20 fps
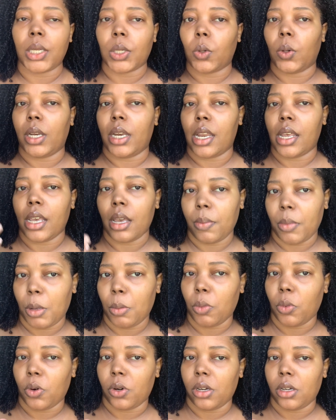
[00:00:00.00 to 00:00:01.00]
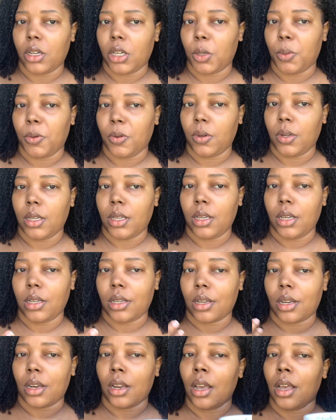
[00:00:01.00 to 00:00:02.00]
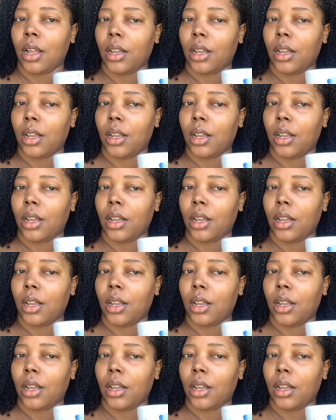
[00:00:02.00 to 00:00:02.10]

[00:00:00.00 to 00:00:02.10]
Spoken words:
going to get me more into spooky season.